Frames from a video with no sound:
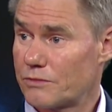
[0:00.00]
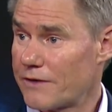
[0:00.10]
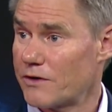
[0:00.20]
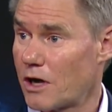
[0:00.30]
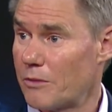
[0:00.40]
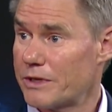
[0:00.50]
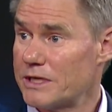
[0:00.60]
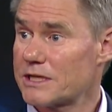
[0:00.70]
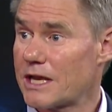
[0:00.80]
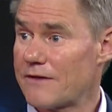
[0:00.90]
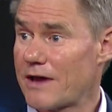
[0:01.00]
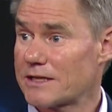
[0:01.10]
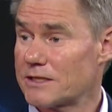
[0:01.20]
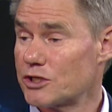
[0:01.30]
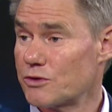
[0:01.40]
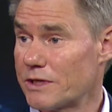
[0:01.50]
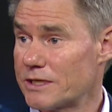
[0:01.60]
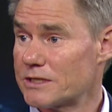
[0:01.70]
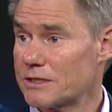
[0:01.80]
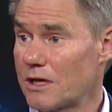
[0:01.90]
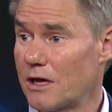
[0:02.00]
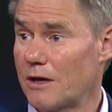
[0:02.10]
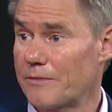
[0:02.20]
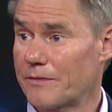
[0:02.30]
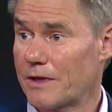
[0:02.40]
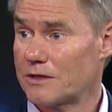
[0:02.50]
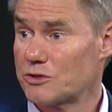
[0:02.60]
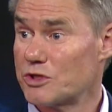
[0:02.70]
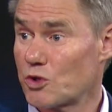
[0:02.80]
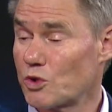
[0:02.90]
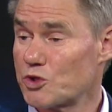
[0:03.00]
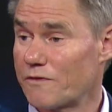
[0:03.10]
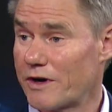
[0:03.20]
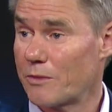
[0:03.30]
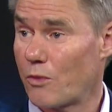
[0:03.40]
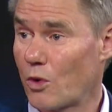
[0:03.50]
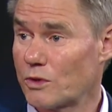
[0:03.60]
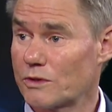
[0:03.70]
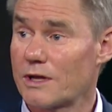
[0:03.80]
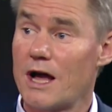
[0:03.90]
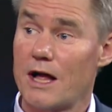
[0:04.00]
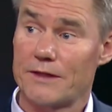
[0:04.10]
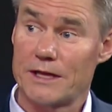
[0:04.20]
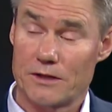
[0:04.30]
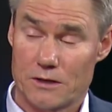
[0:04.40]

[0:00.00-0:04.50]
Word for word: private companies can have access to this. Um, so it's also very important that